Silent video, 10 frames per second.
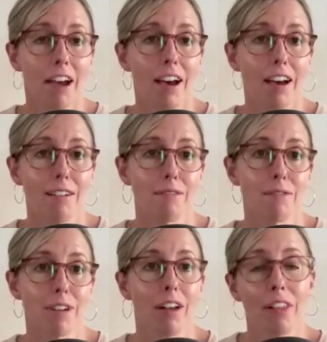a
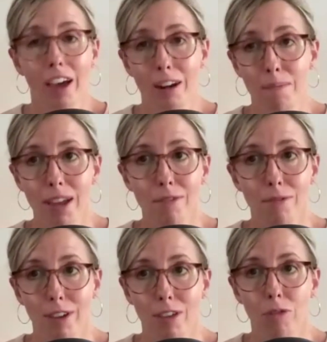lot of
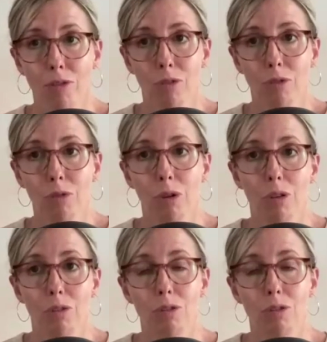benefit through